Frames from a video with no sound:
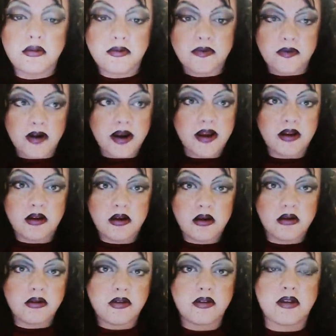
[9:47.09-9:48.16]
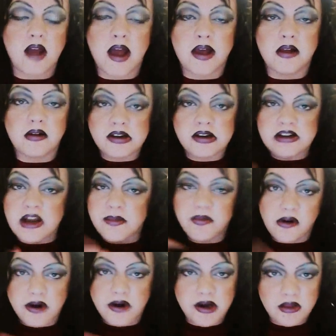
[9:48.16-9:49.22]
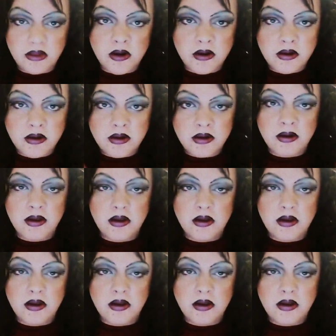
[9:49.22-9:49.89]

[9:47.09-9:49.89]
frank style, contemporary look